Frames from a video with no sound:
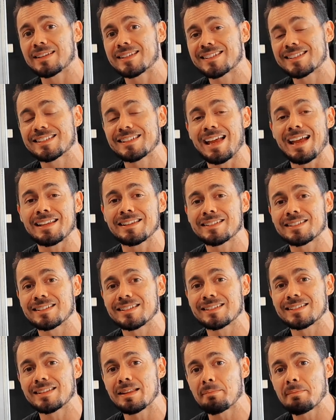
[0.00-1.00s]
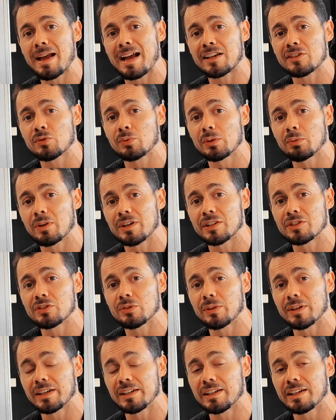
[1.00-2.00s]
sets is the max we want to
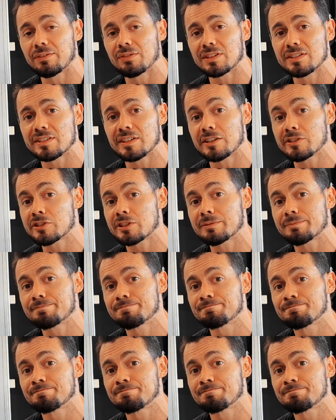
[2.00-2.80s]
do in any given session.